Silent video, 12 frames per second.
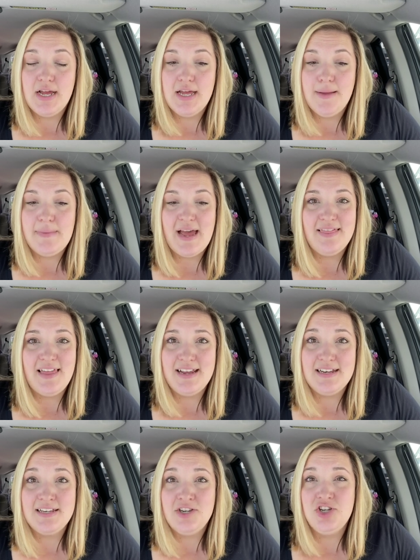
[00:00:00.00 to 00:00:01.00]
Um, I
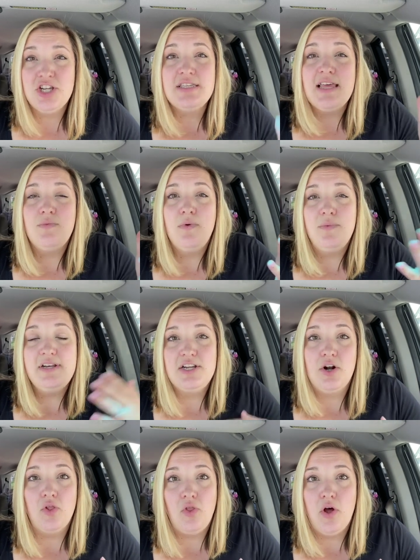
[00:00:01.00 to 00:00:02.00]
like, just like when we
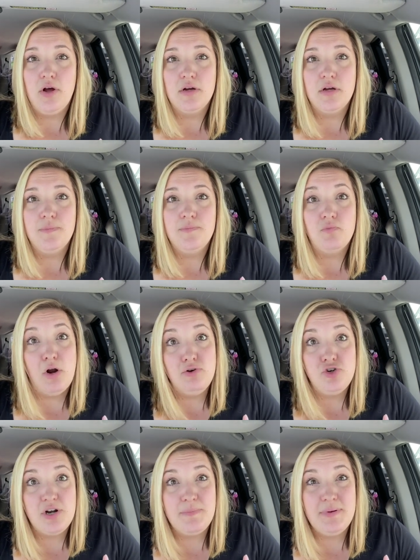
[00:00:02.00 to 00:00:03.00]
did our long
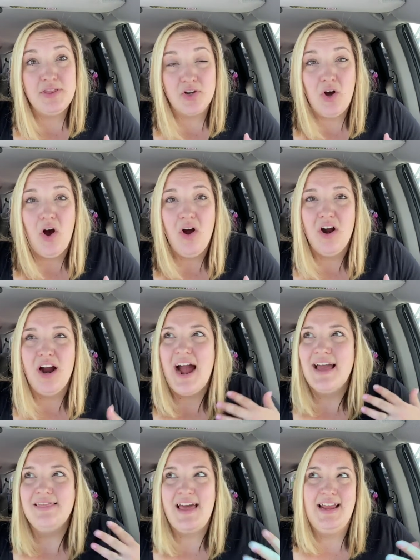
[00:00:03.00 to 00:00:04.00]
road trip in the car,
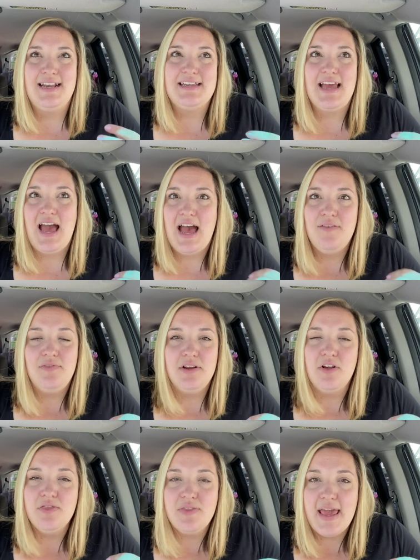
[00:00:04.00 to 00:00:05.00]
I like to have
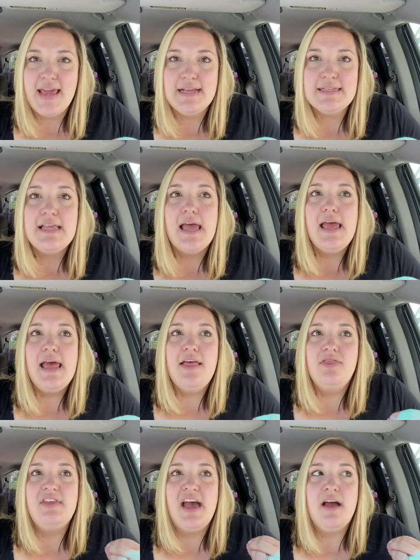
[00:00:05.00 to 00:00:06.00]
little things
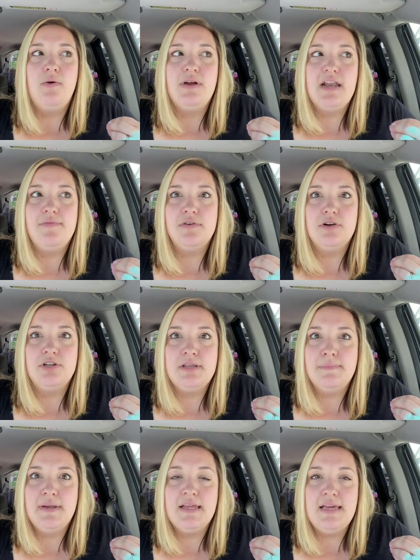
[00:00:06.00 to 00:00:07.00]
that whenever
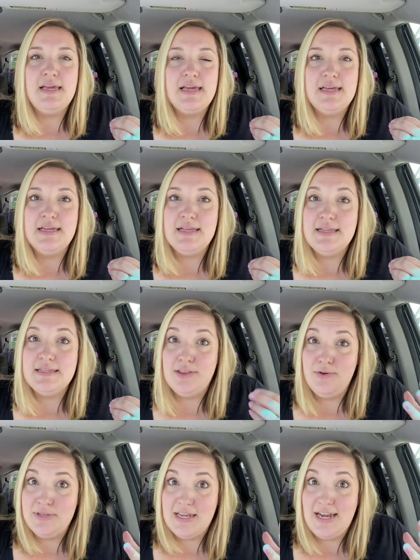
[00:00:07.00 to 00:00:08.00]
somebody is
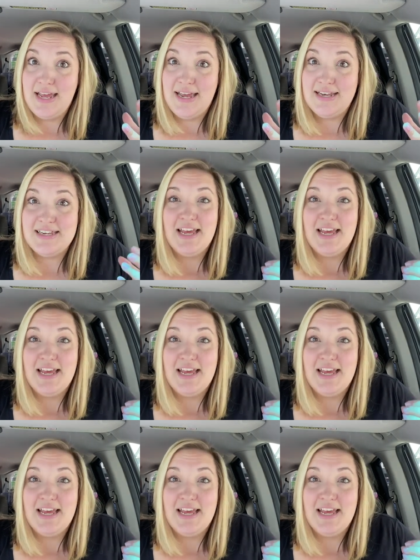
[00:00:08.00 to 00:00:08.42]
losing it,